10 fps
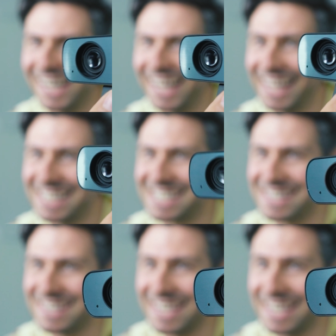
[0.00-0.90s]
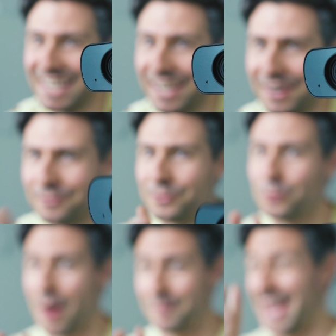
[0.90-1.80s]
It's the ear of the
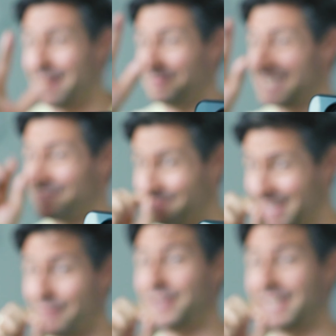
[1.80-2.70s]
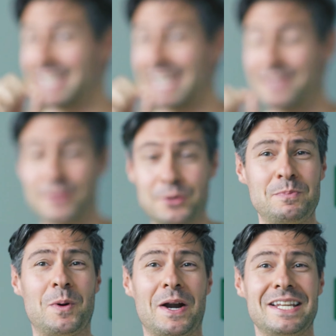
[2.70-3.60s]
webcams, definitely. And the
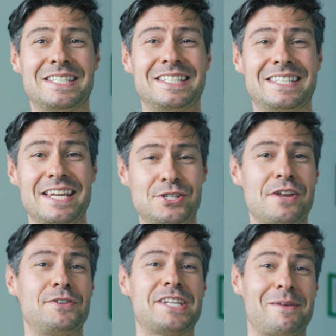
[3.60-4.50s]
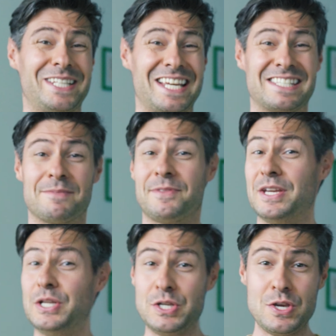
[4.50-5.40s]
good part is that each and every time I test
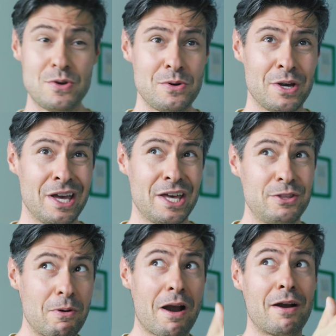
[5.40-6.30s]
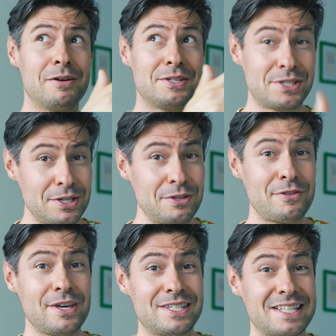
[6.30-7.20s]
something new, there are certain
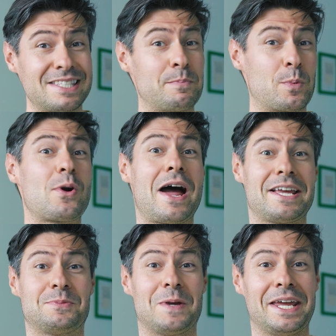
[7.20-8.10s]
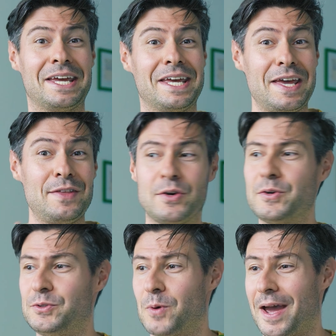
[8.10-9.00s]
things that surprise me in the
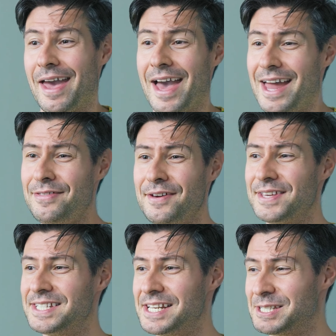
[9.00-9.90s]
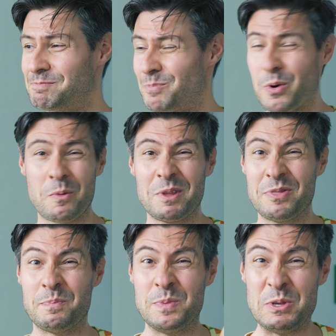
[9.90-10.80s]
good way. And I think this is probably
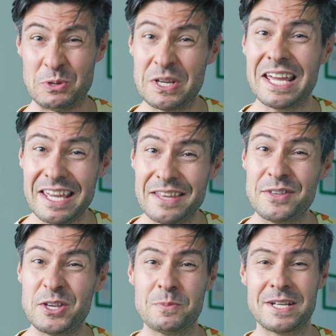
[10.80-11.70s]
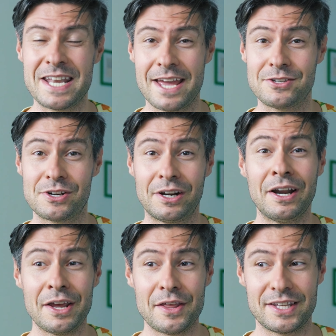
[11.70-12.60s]
the beauty in the human nature,
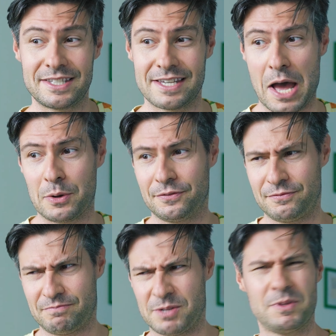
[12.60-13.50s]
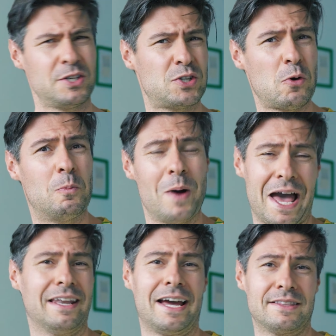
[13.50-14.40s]
that out of something so
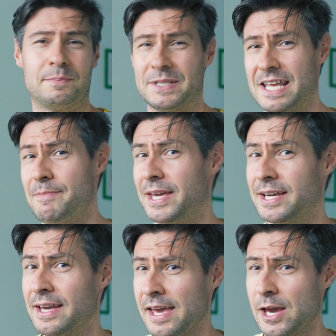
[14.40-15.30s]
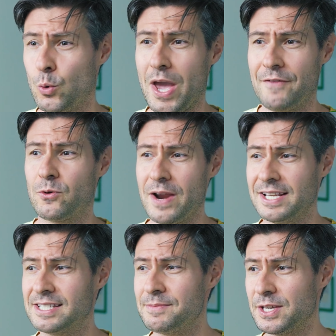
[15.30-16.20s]
bad like the pandemic, we have
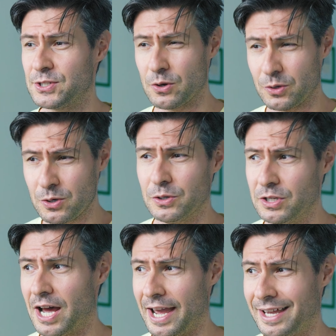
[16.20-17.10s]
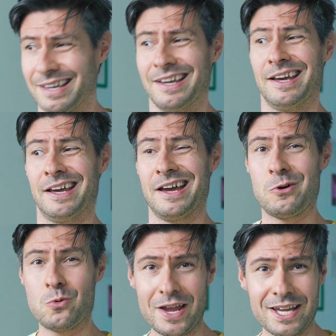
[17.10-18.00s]
created something so good, like
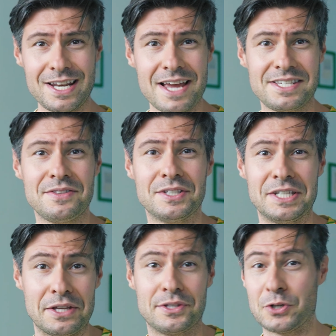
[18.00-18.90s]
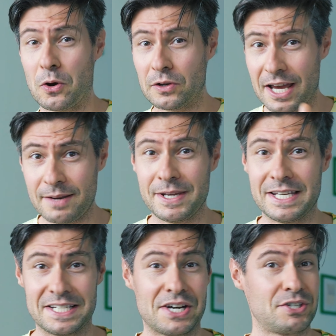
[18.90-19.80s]
recognizing the need that online
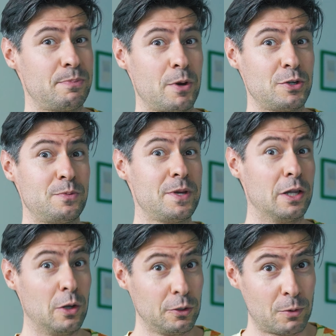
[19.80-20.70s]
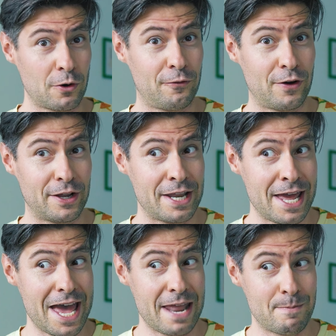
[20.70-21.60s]
meetings are supposed to be a lot more fun
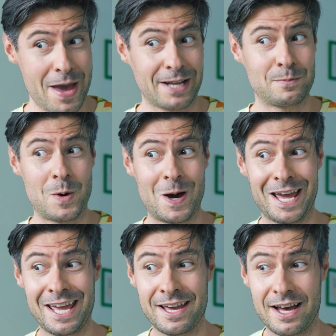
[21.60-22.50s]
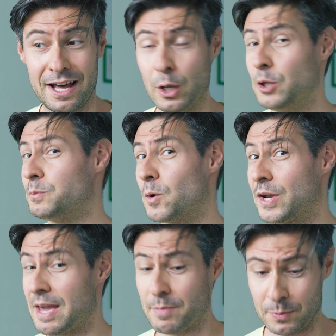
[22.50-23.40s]
and backed by a lot more
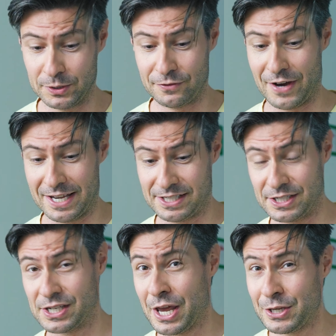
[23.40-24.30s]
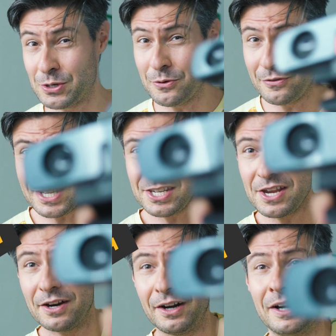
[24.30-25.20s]
capable devices. So this
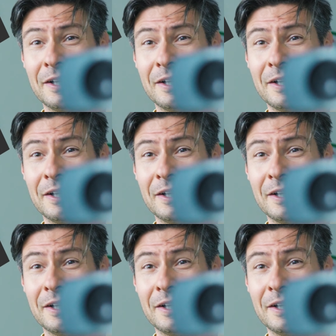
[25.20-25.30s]
here